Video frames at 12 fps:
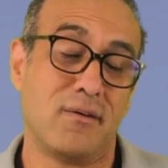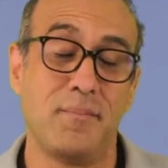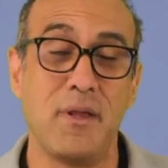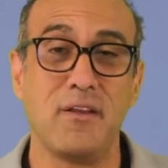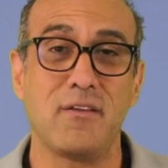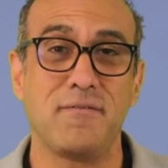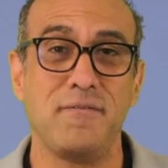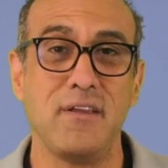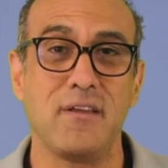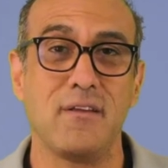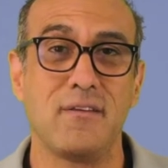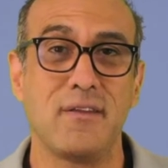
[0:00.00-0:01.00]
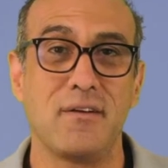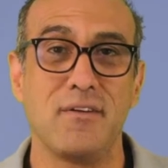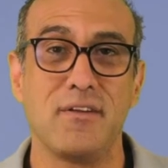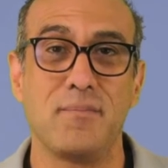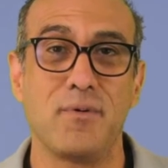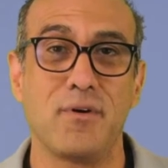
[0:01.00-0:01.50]
Tremendous feat
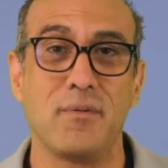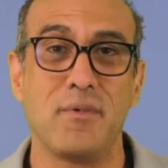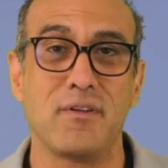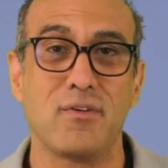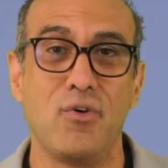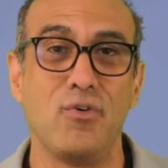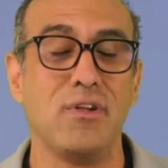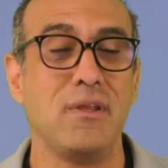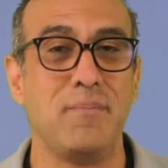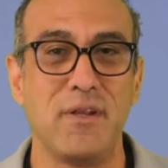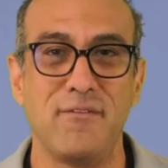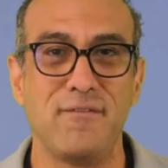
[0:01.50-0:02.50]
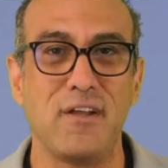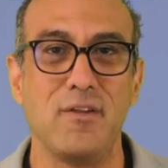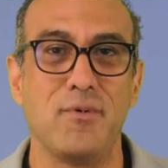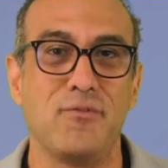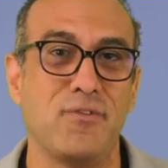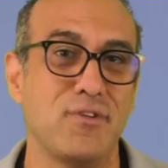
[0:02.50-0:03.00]
considering the program has only been
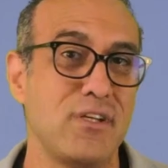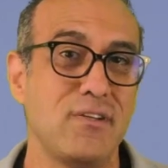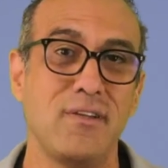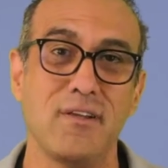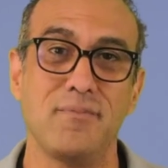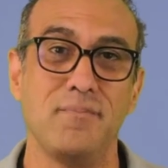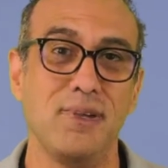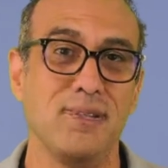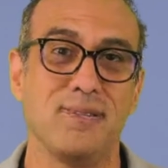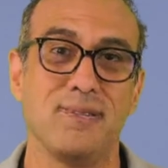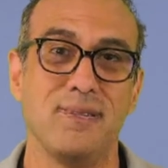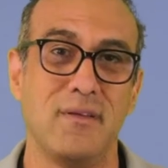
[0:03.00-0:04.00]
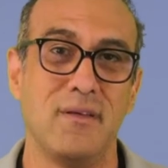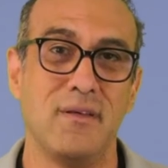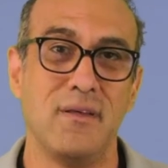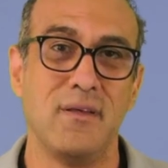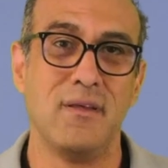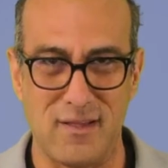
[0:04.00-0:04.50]
available for just 6
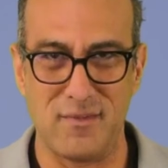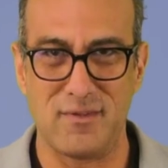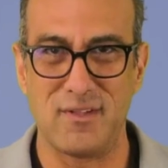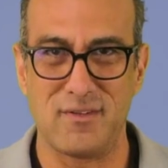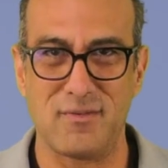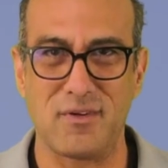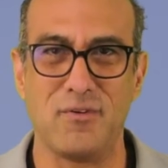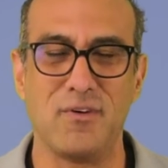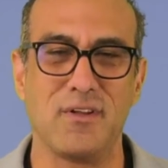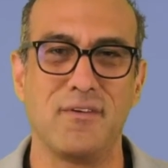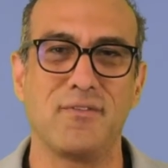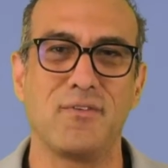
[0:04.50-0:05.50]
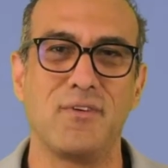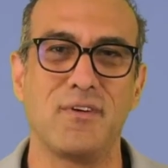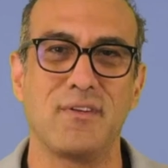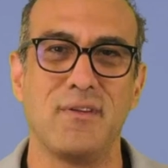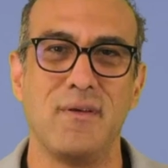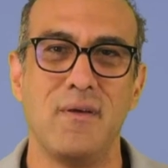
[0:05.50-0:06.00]
months at the time of this recording,
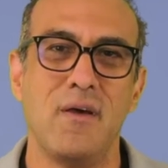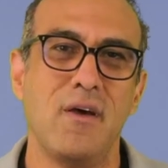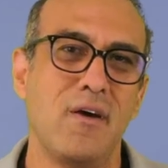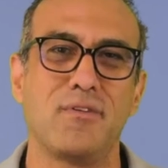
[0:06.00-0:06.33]
of course.